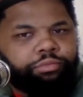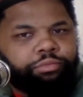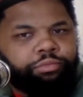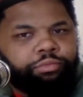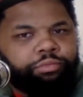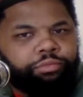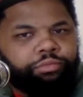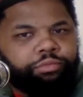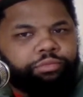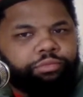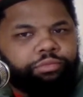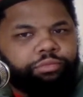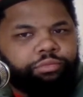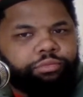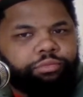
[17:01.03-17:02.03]

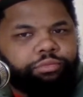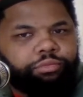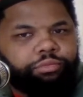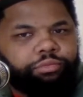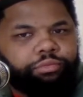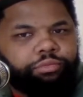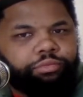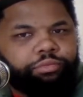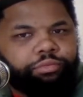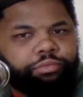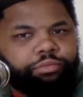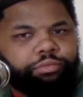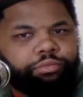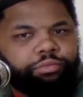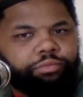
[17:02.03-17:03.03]

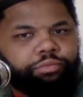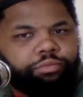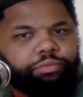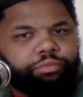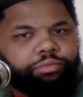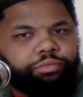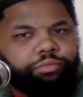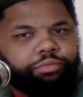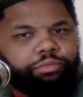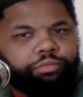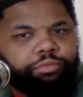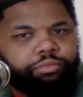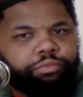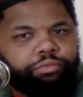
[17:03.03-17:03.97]
This person isn't speaking.